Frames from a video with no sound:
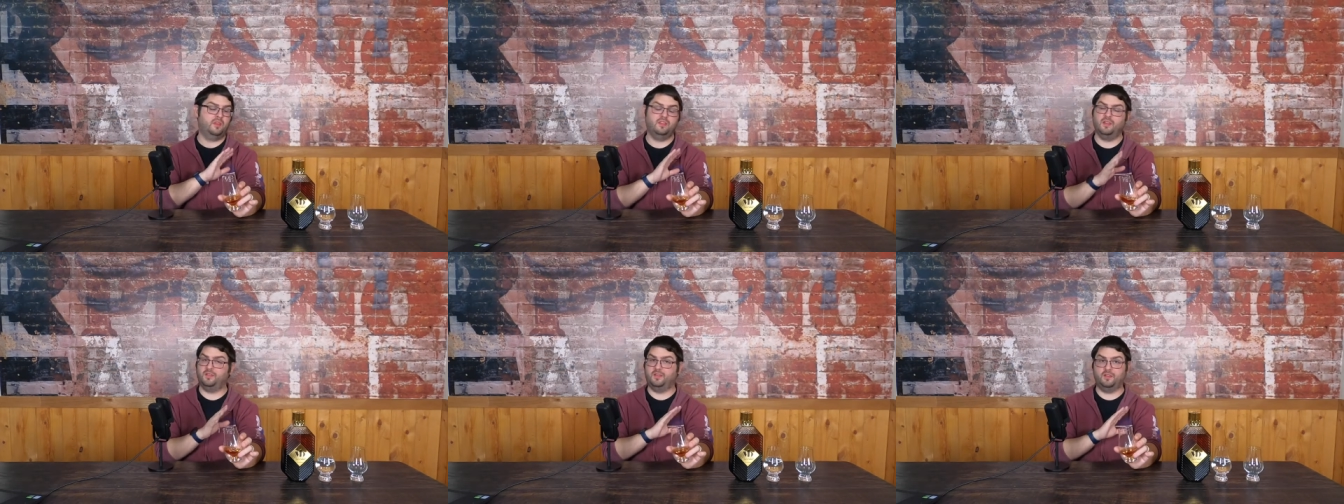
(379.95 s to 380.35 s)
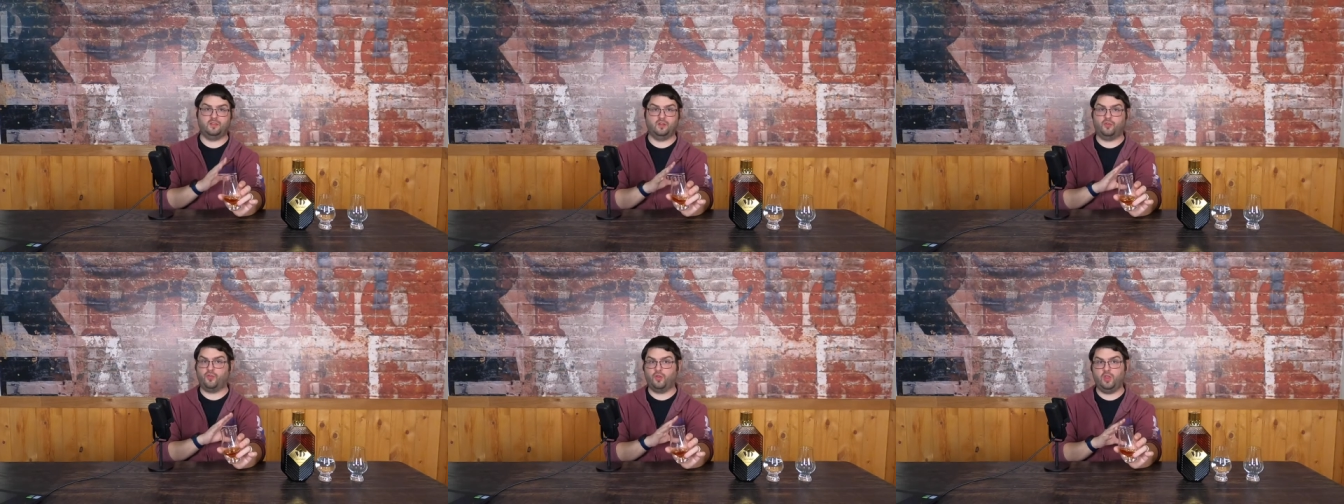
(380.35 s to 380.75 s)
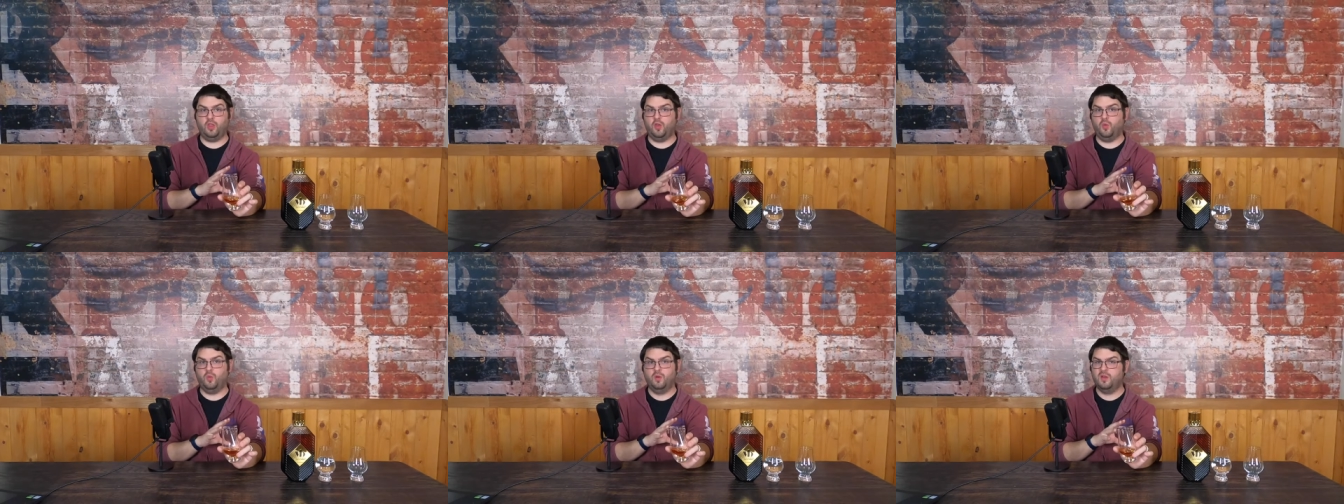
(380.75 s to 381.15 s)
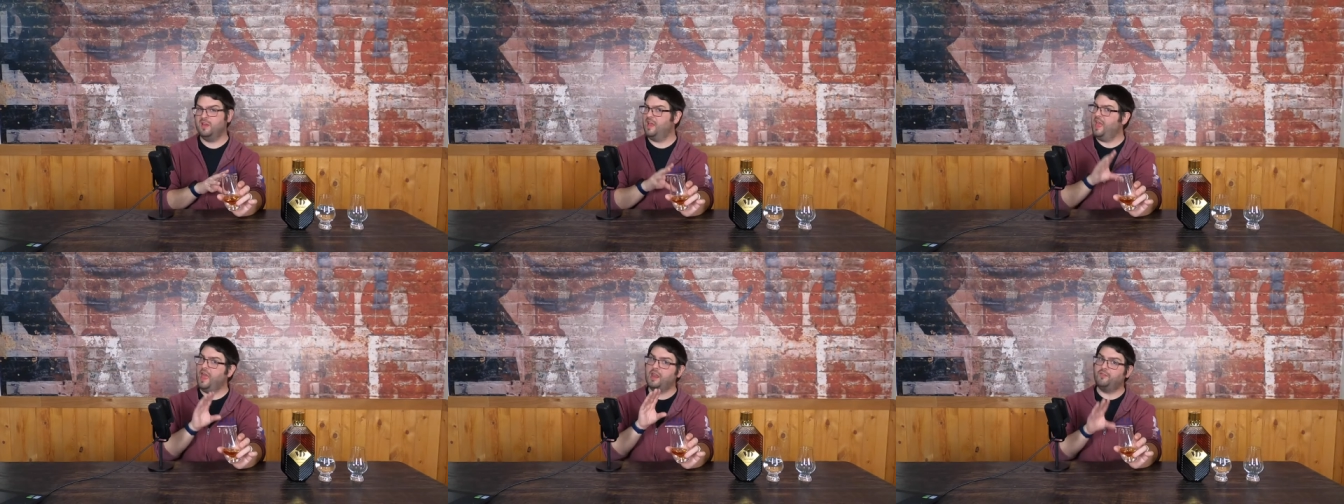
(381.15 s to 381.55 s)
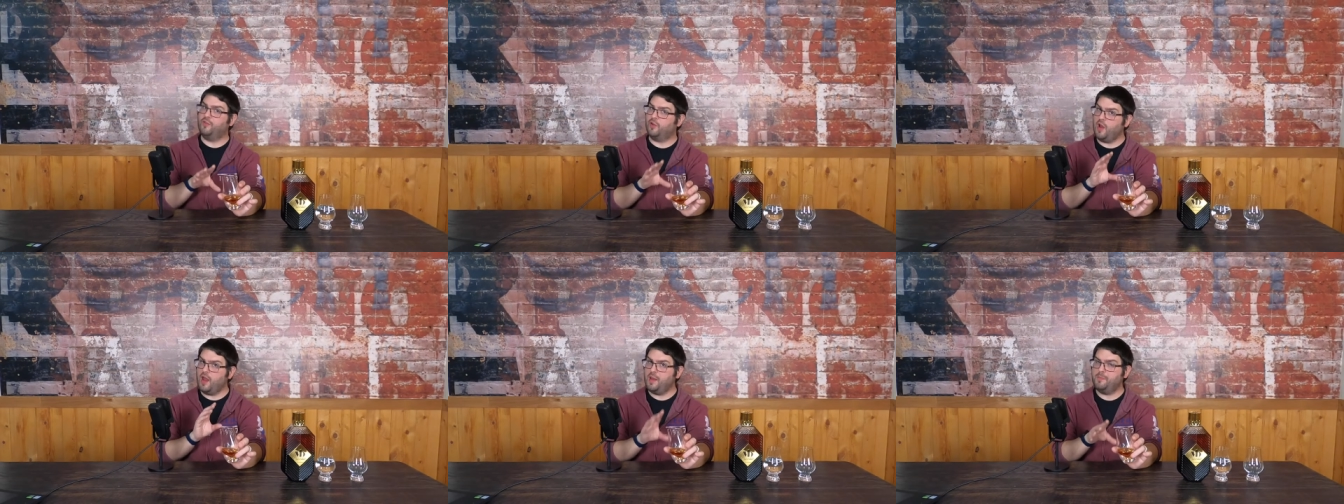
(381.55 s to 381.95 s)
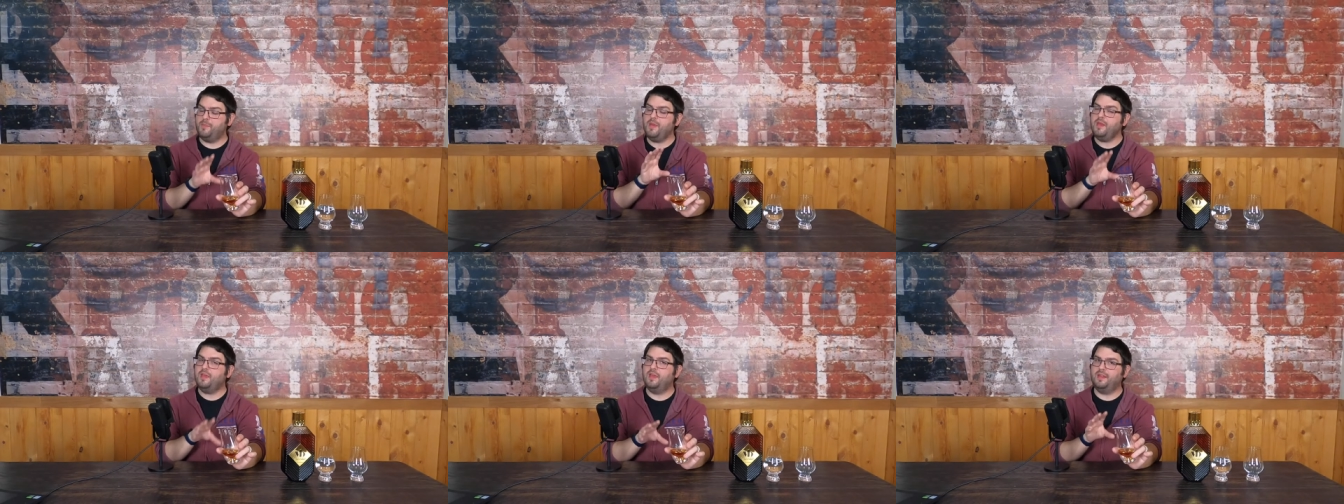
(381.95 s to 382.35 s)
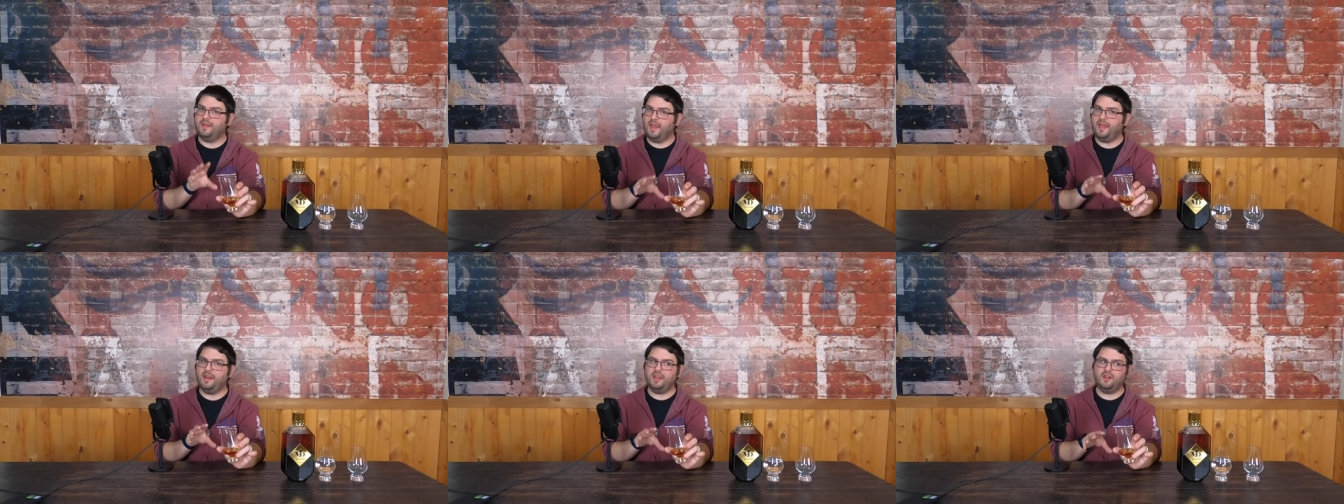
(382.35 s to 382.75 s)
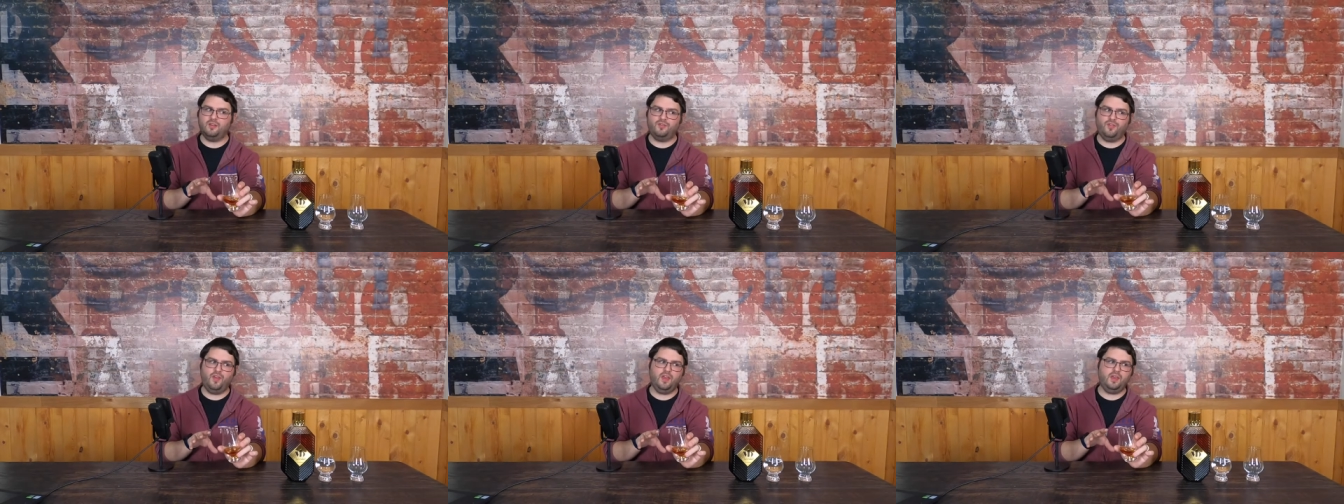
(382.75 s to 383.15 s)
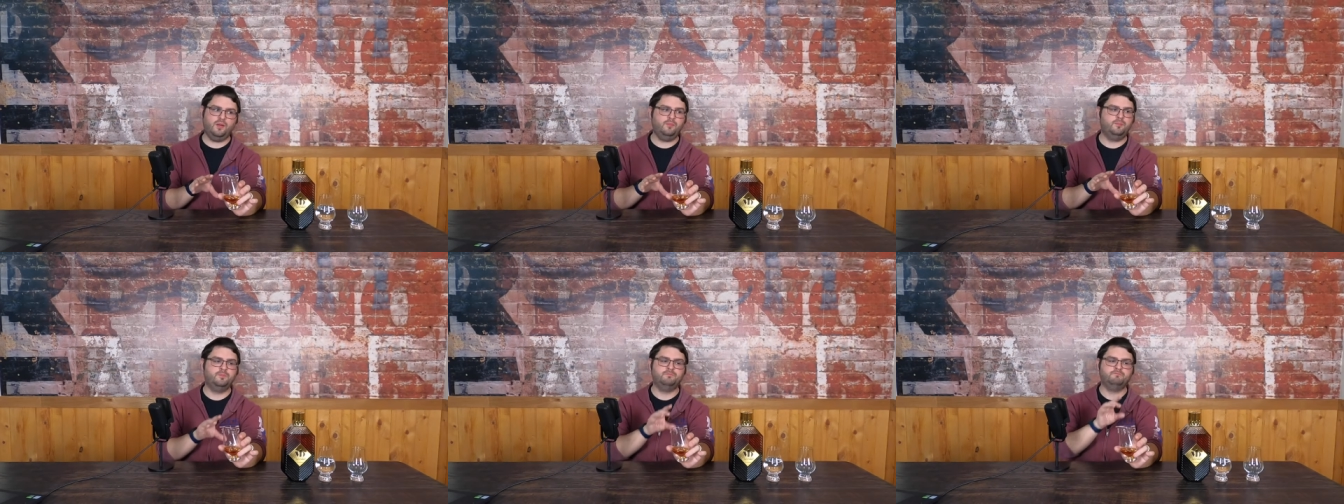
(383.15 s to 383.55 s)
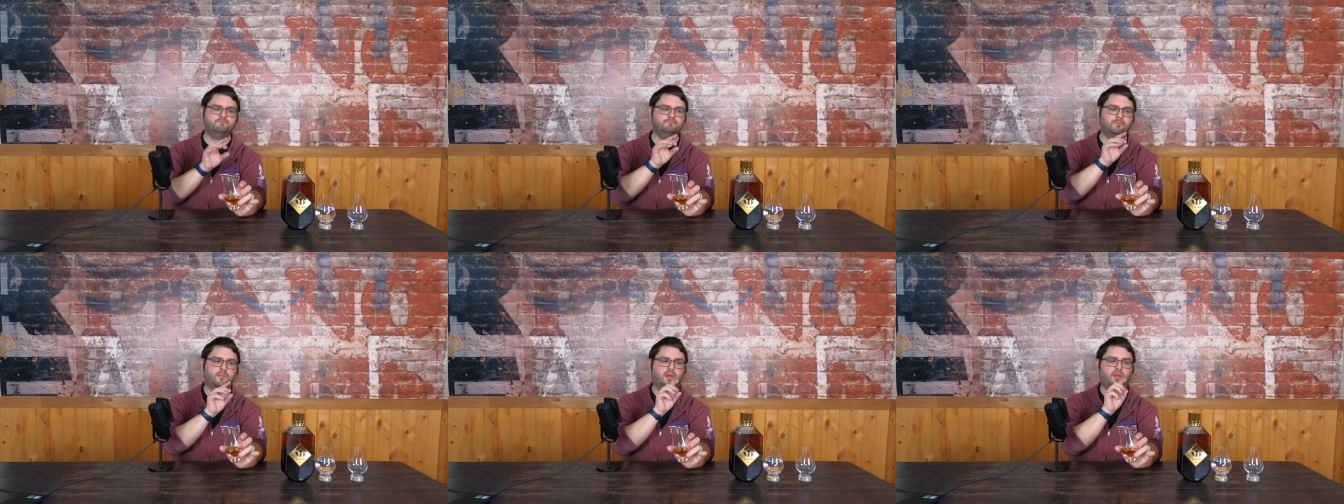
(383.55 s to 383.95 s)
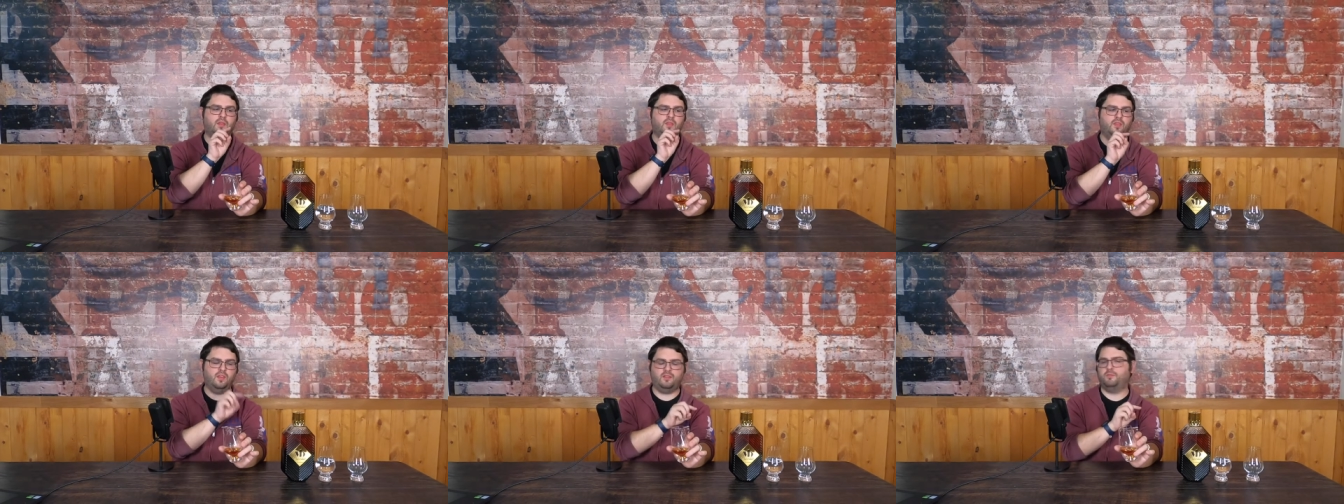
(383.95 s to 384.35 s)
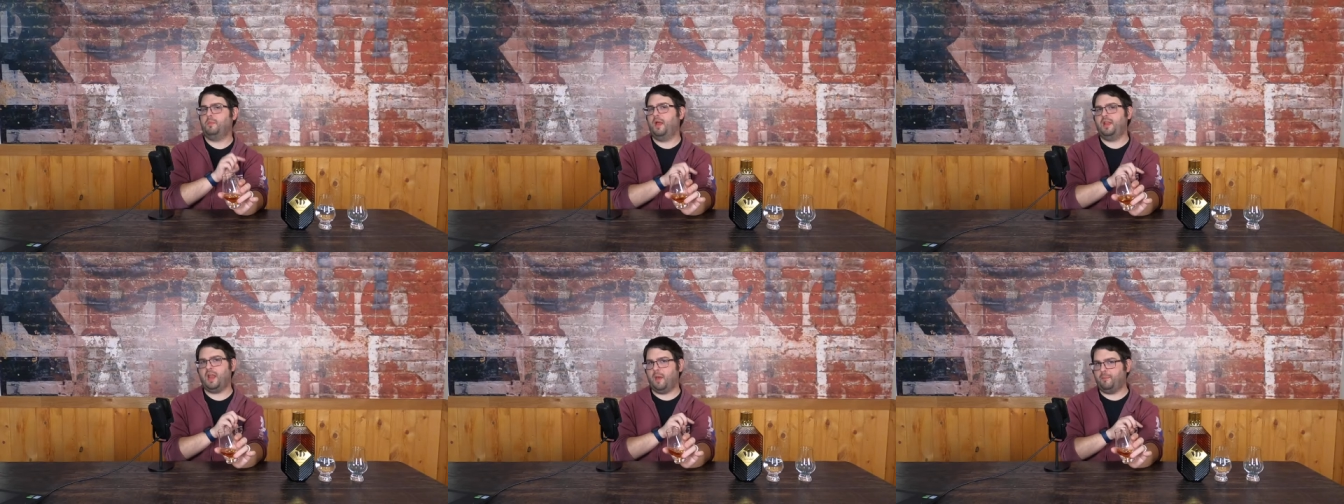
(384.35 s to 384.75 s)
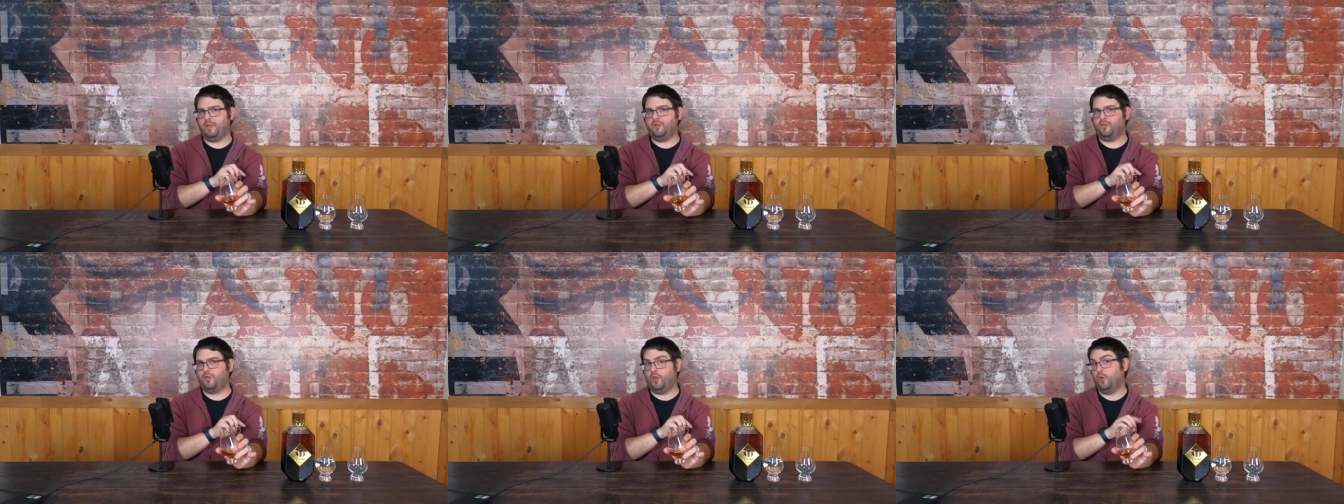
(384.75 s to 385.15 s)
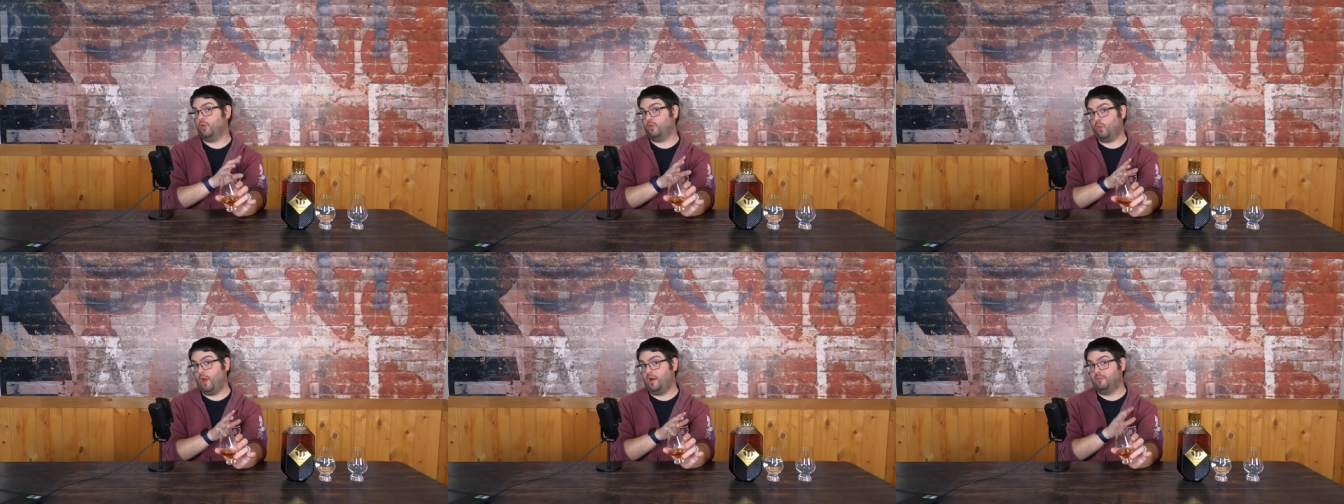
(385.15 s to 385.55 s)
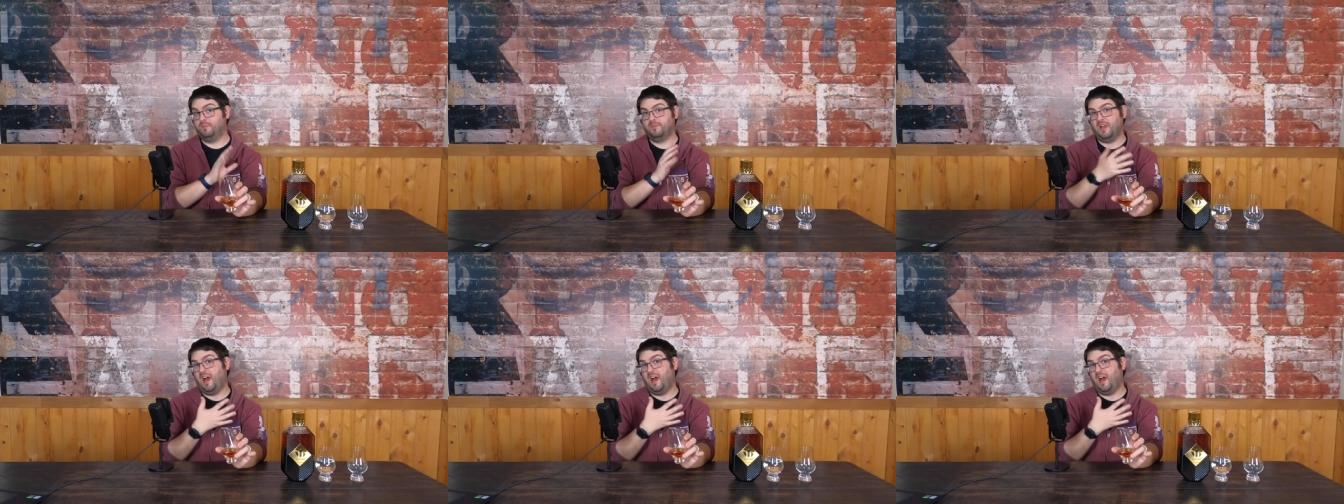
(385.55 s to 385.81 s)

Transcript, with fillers: this isn't for you. And if you're not a big Canadian fan, this might not be for you as well.